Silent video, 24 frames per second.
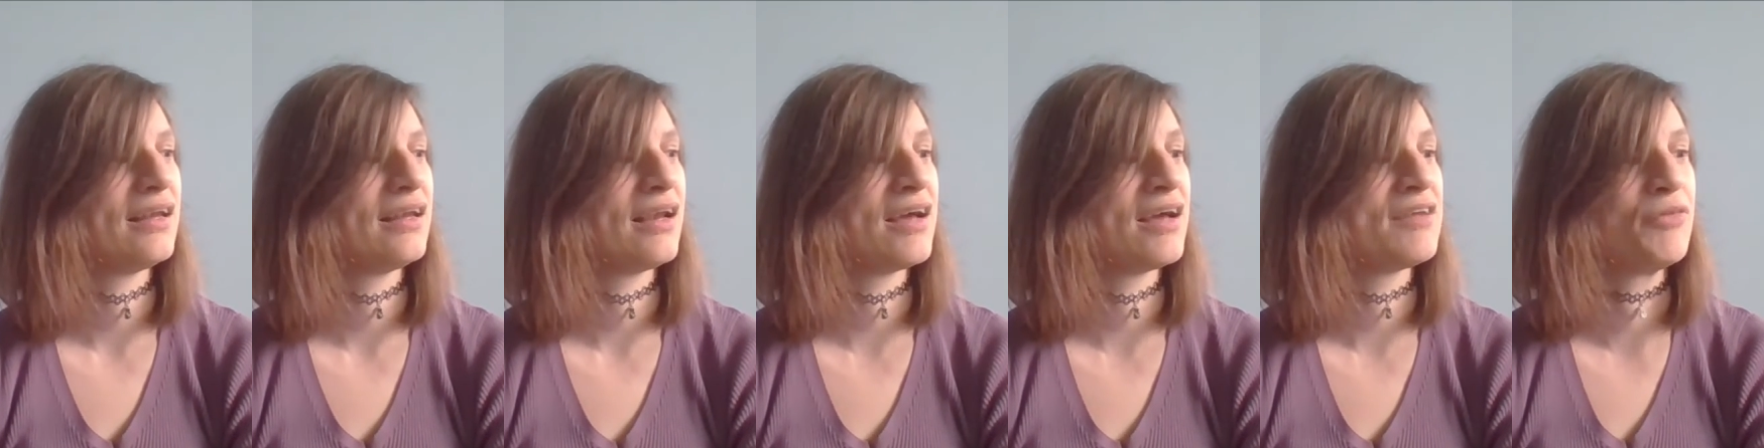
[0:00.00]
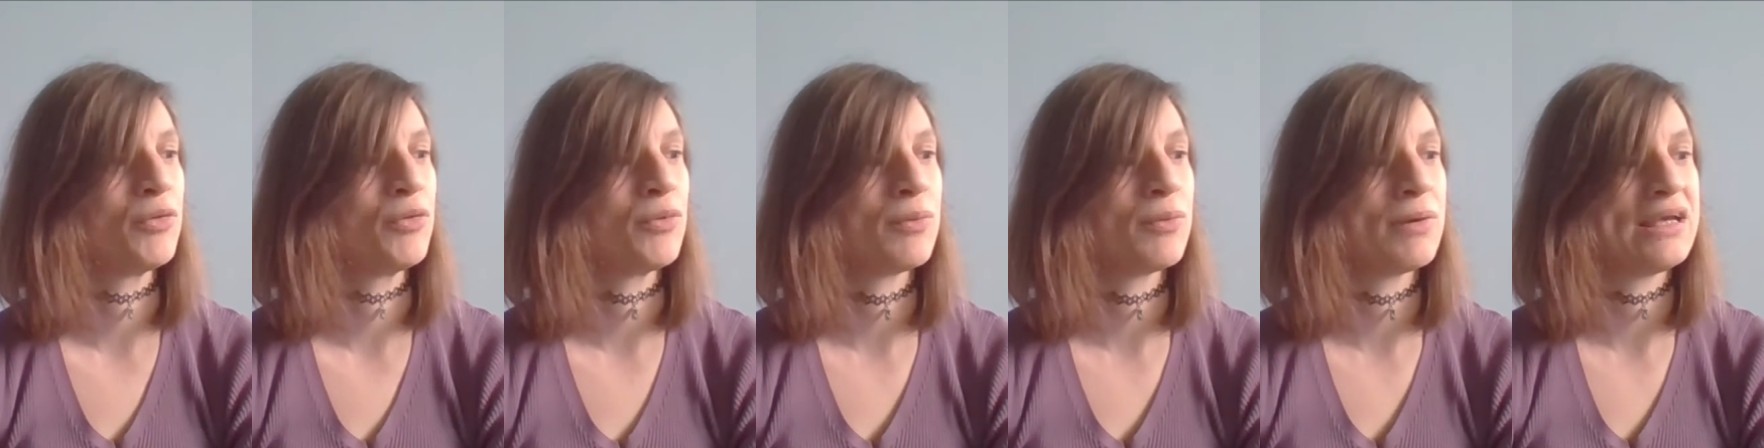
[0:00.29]

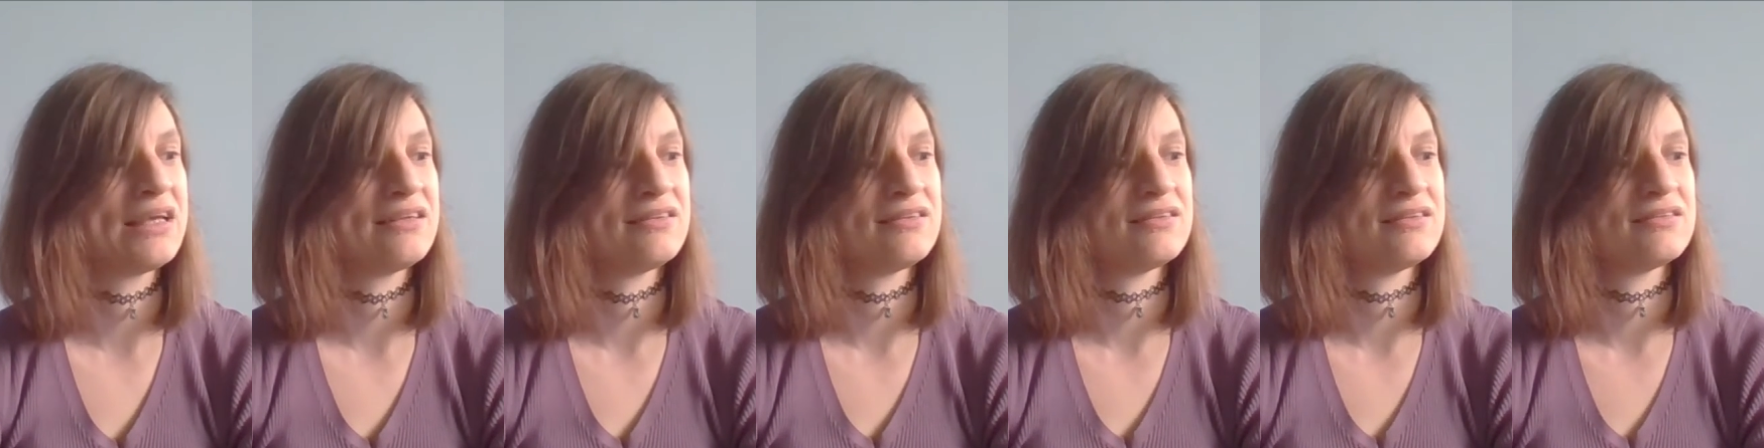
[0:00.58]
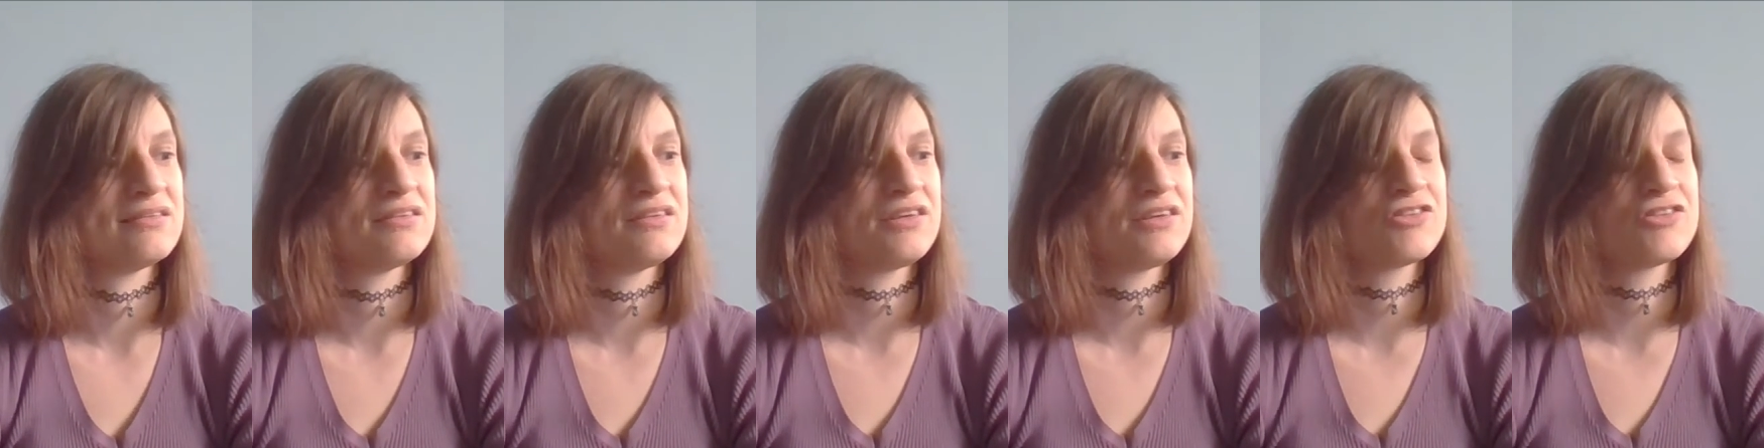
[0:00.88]
I've
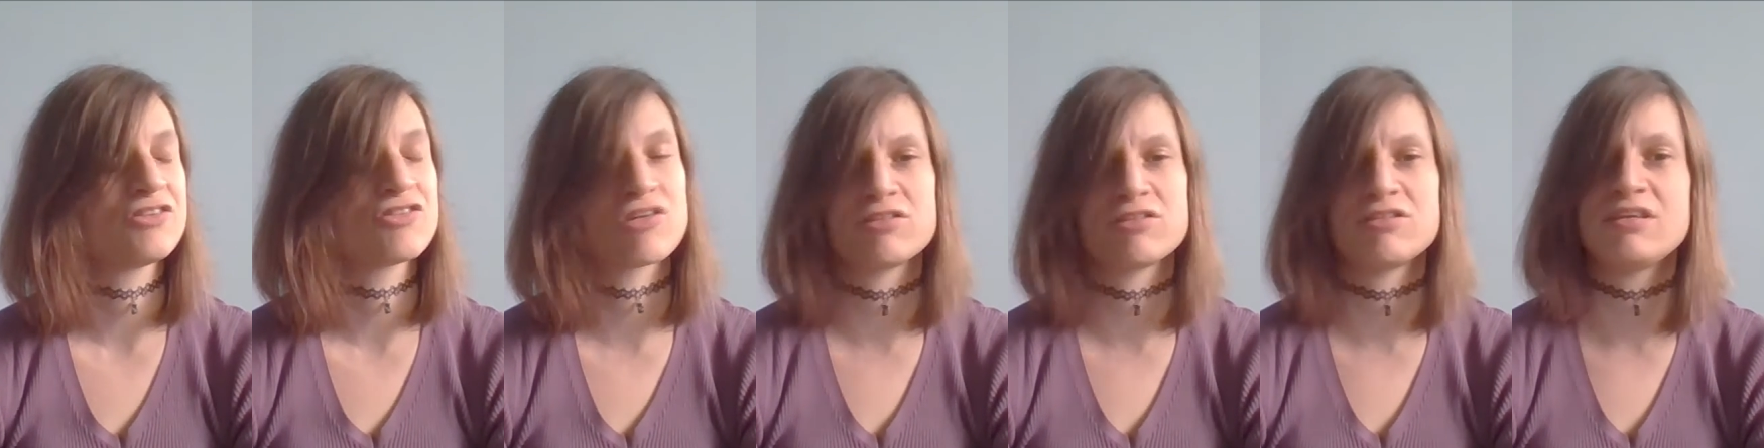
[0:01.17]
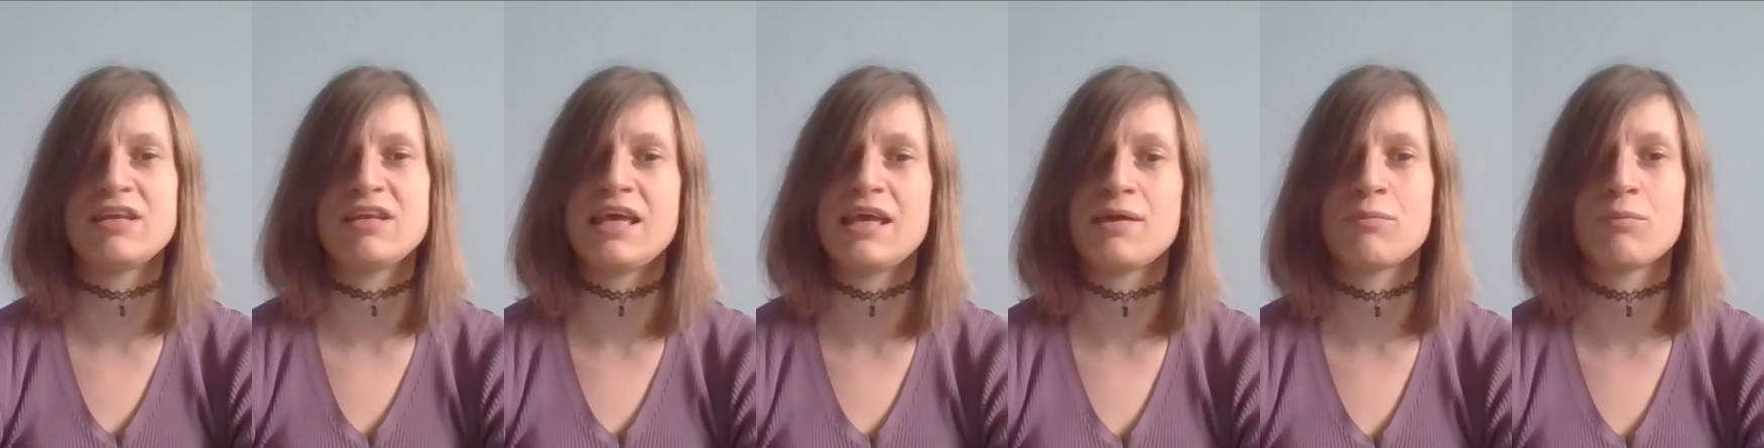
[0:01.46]
always
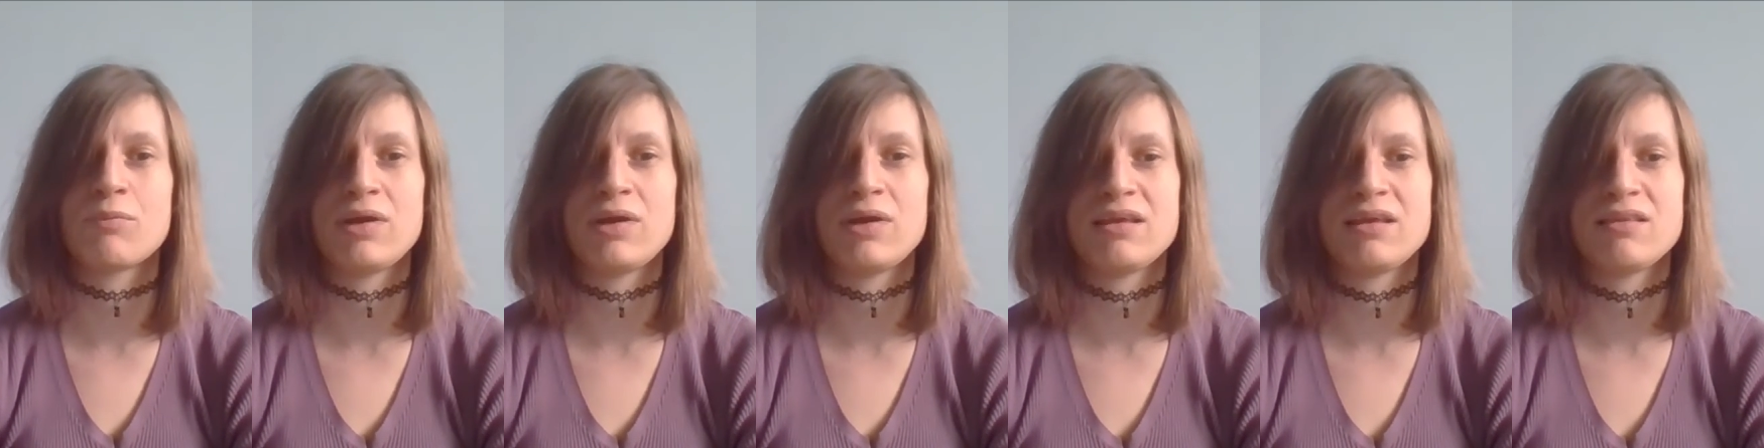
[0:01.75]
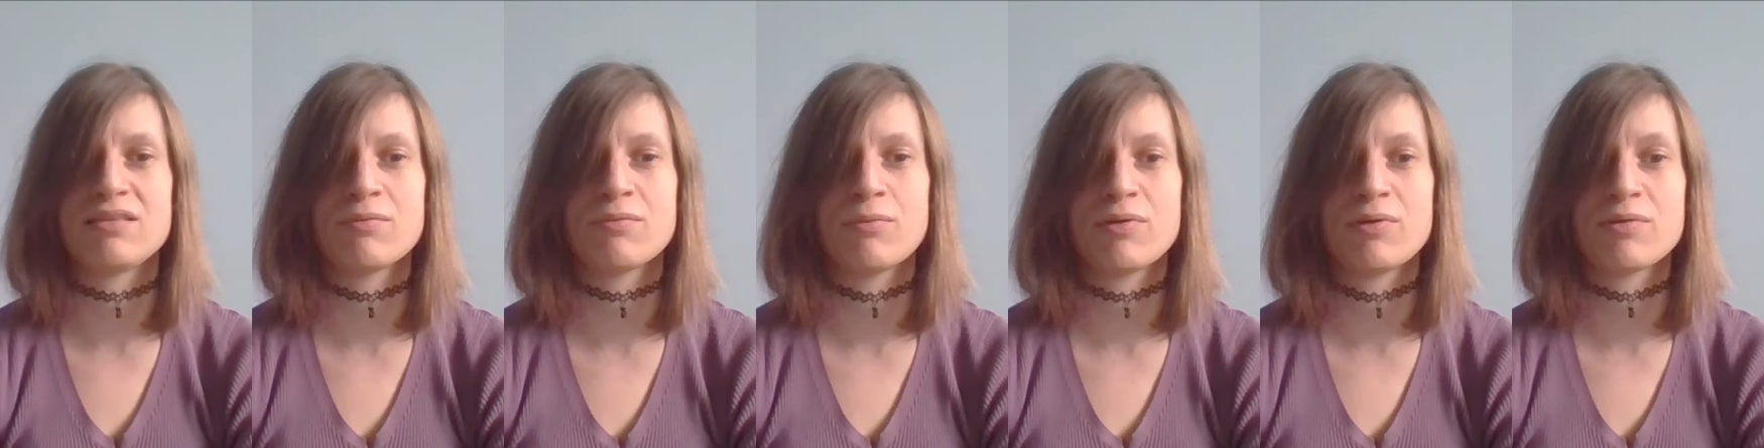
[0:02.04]
trusted him with,
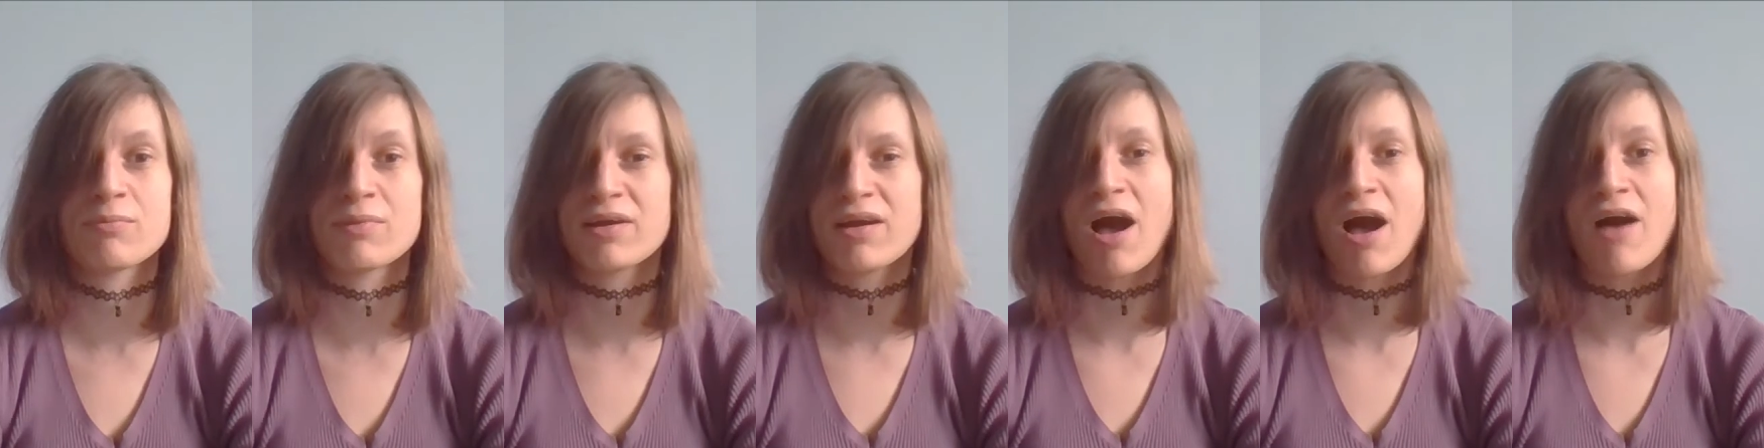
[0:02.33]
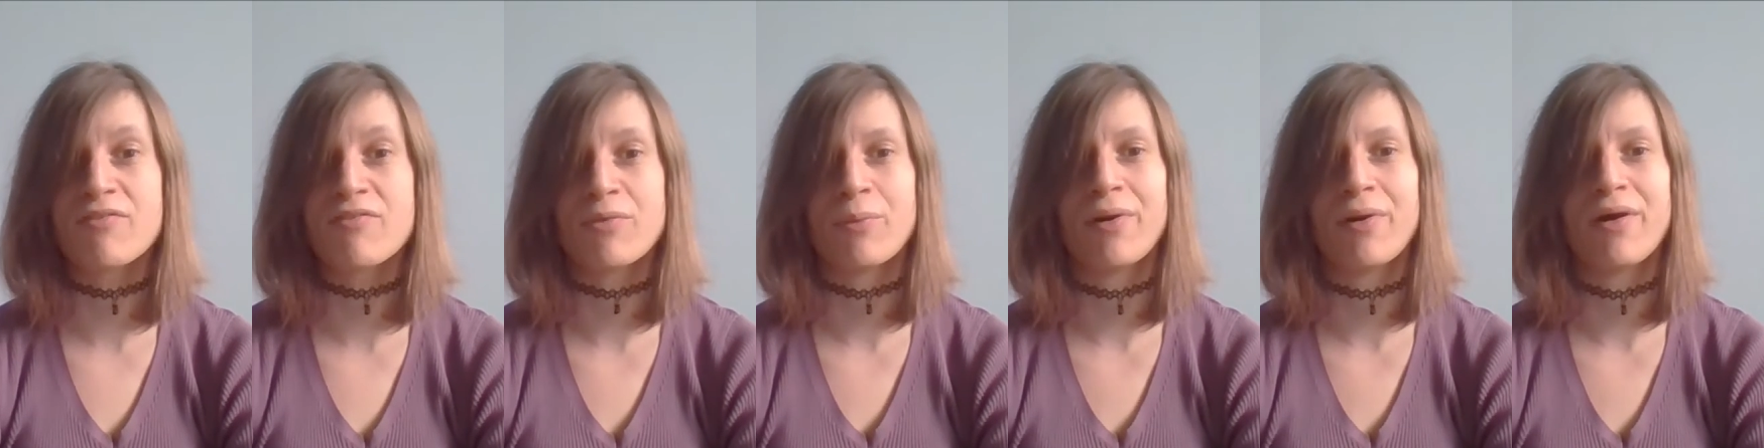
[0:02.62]
with my cover